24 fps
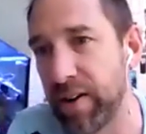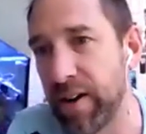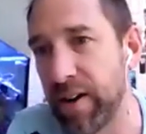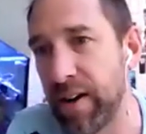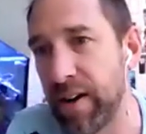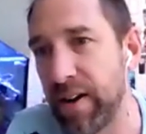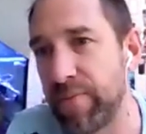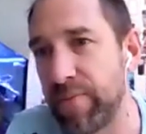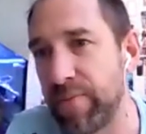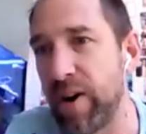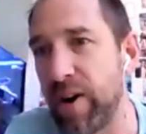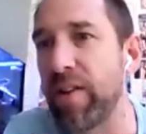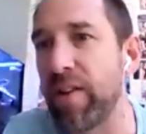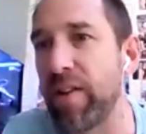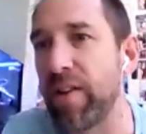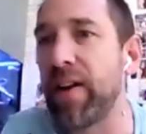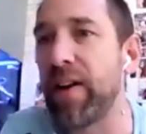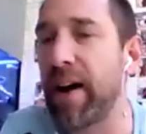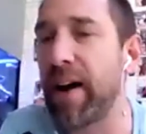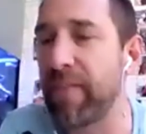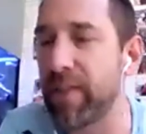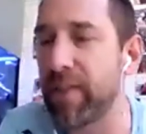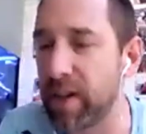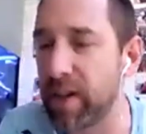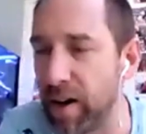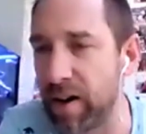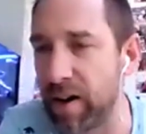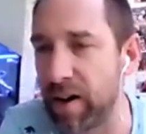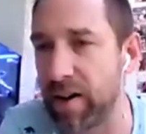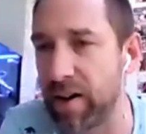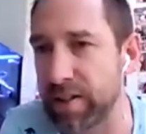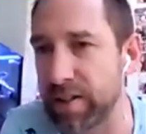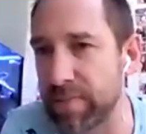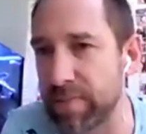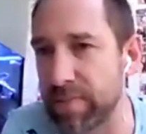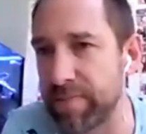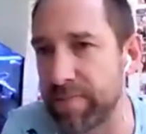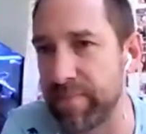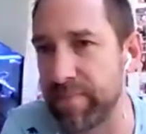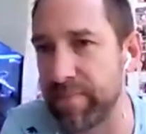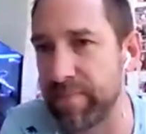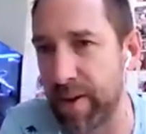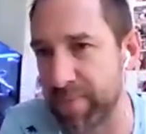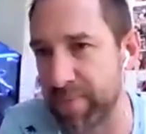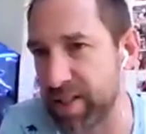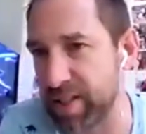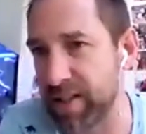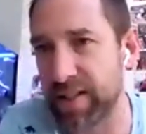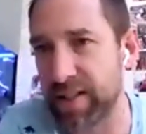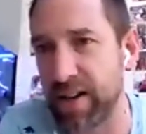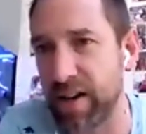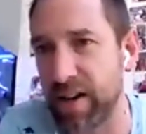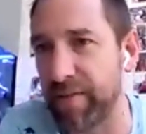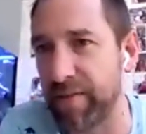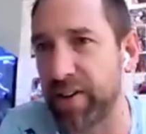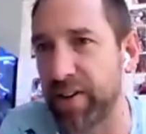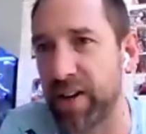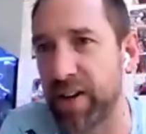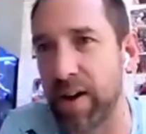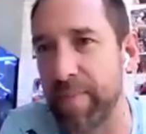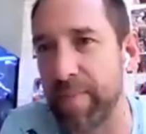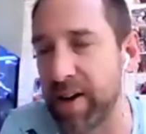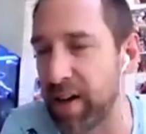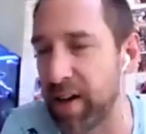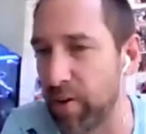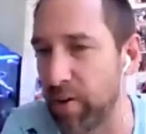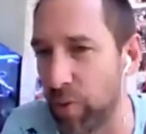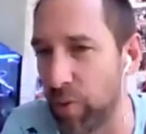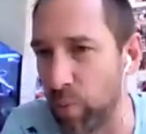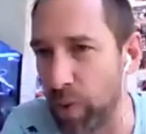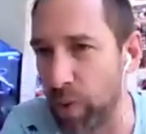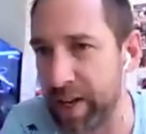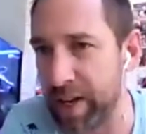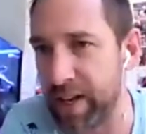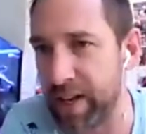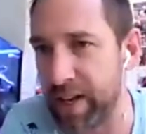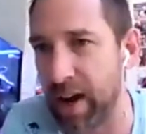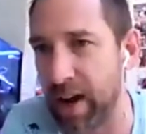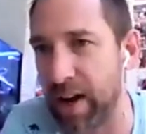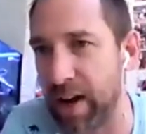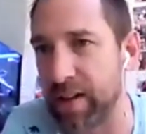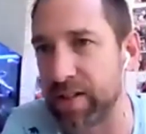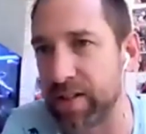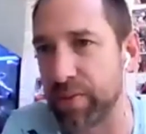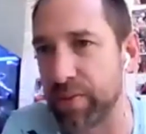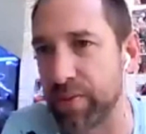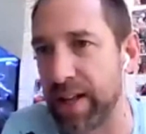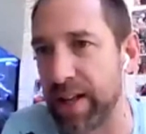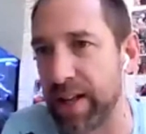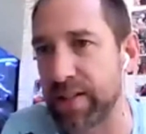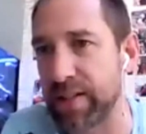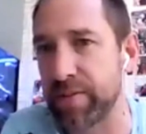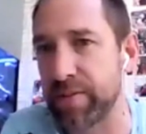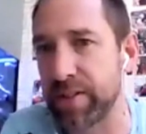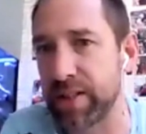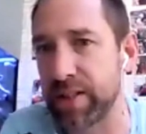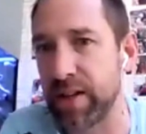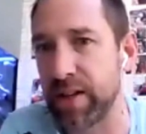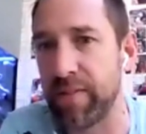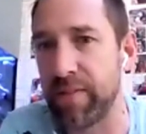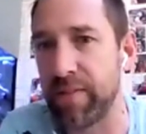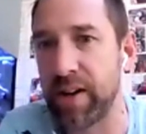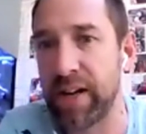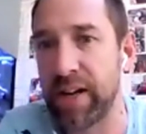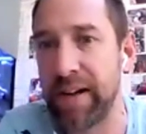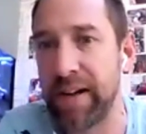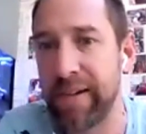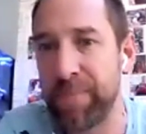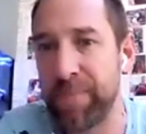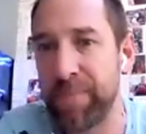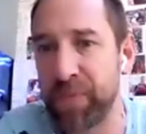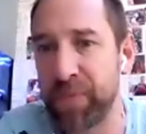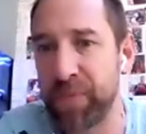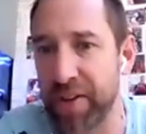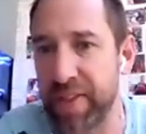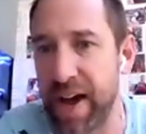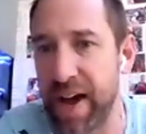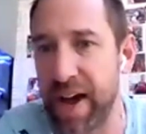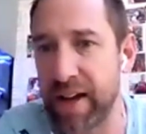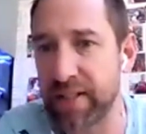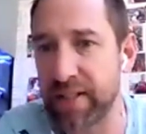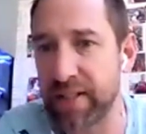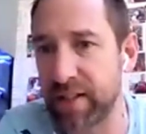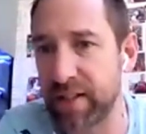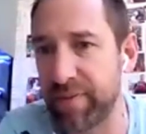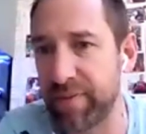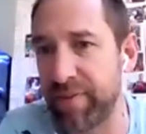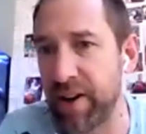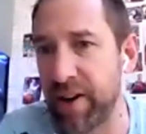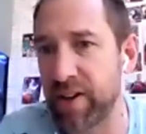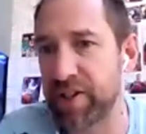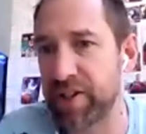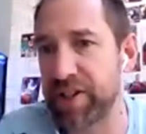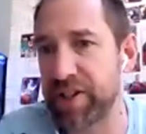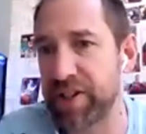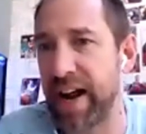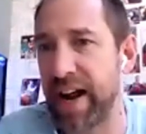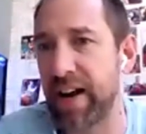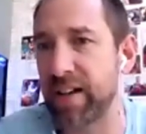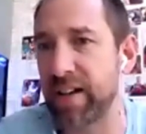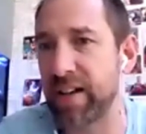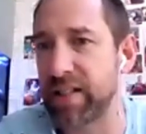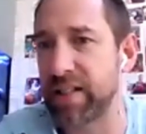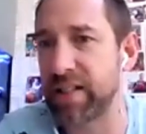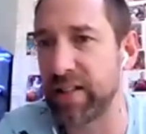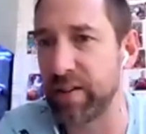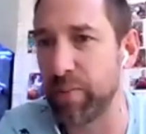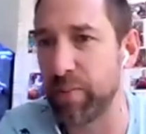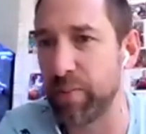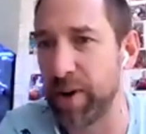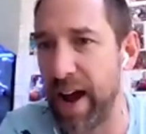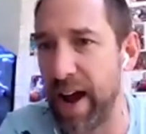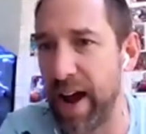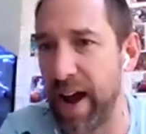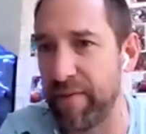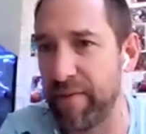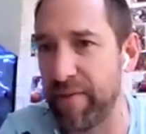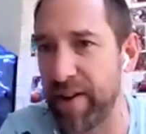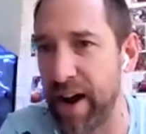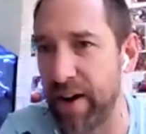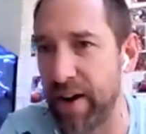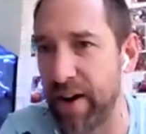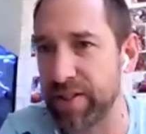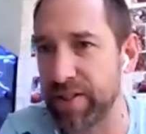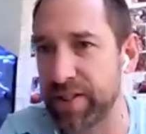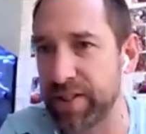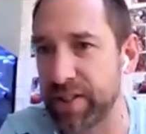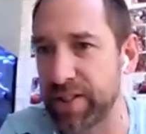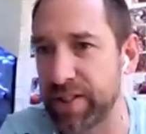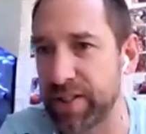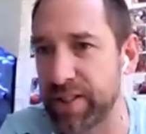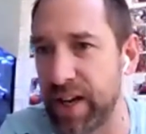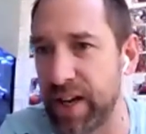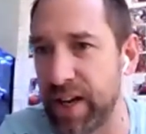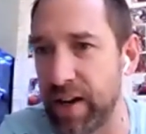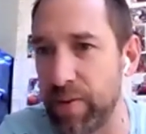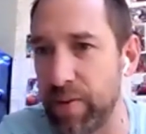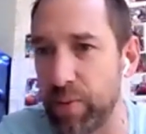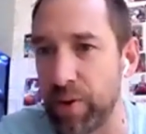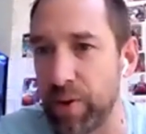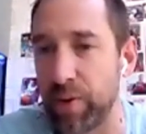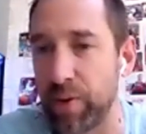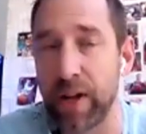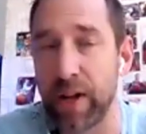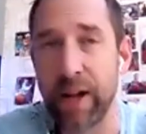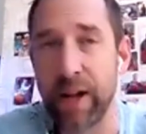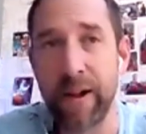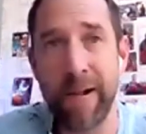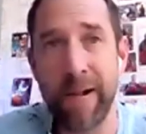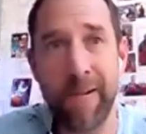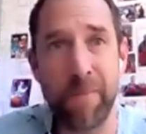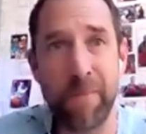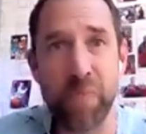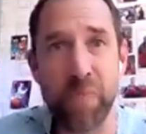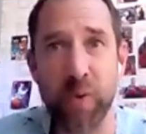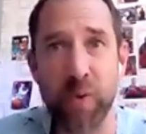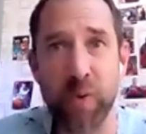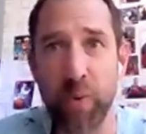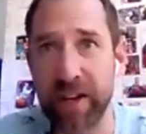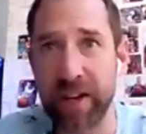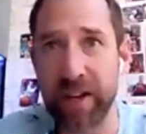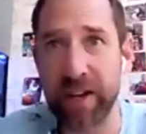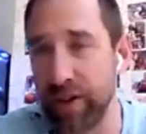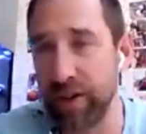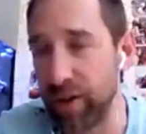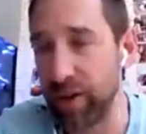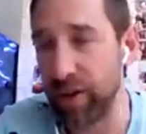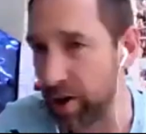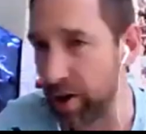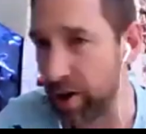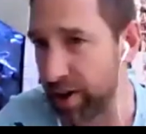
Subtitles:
rather than having to ask members of staff to come in on weekends and all that sort of stuff. That's the functionality that we have now. It's to say, well, we can look